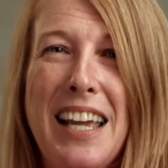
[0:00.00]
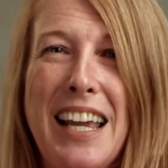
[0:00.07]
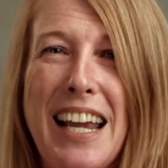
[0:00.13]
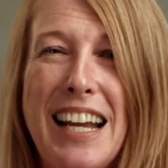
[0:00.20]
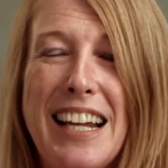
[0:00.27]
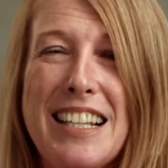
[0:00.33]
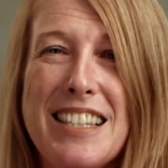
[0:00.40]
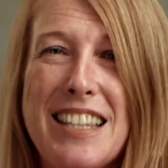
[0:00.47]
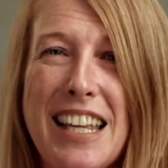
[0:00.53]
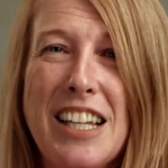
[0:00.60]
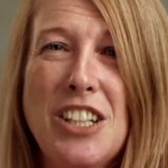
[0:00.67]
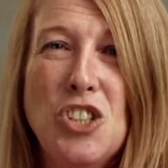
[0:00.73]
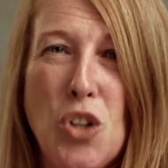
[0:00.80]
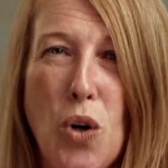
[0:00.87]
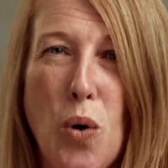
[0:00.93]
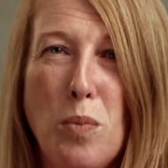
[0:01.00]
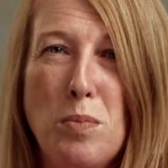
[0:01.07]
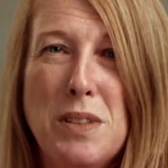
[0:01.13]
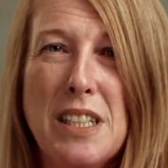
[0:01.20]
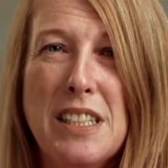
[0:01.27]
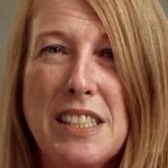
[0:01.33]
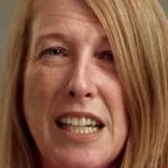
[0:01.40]
It is their job
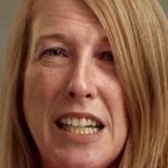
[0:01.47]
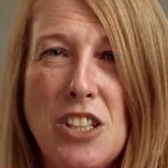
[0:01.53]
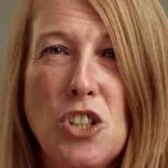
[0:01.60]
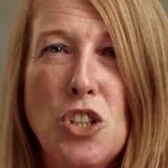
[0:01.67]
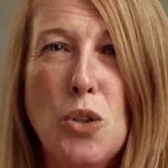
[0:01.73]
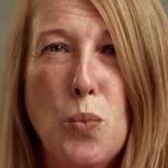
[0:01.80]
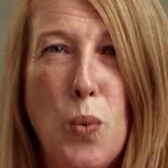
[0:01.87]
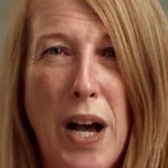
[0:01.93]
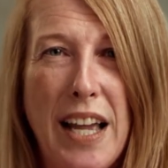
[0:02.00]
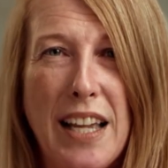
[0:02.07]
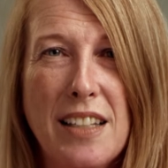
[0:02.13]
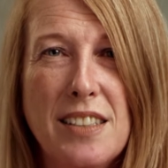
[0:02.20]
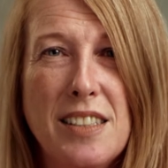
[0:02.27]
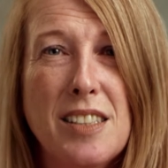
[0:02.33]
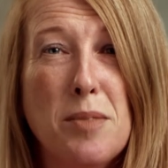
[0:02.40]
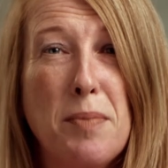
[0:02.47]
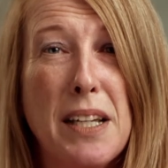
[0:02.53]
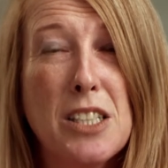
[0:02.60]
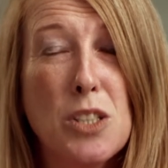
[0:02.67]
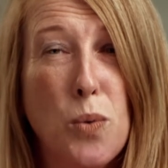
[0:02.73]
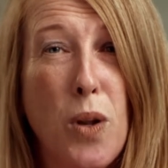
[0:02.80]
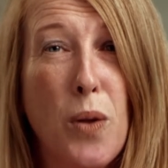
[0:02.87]
to teach you ways to make
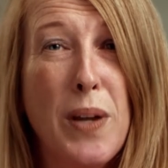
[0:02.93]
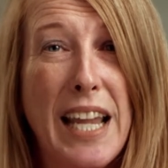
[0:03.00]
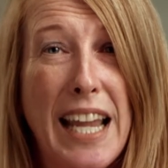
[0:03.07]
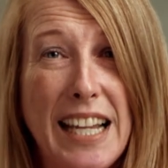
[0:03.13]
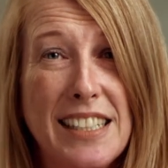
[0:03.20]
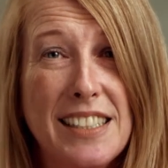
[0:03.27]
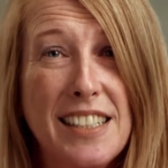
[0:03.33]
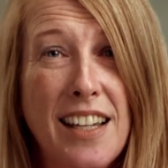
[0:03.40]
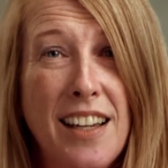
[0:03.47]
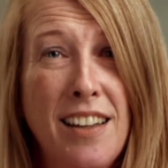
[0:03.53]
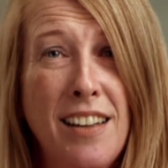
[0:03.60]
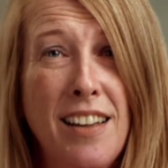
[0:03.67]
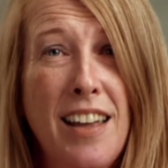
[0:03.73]
swallowing easier